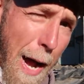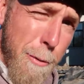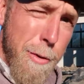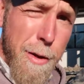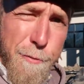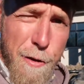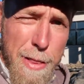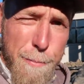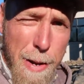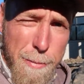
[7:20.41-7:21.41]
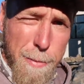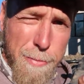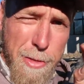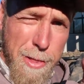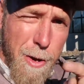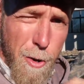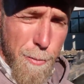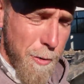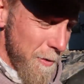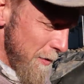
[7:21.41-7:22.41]
I would rather find the problem than the
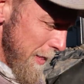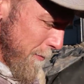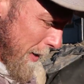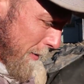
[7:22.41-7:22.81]
homeowner find the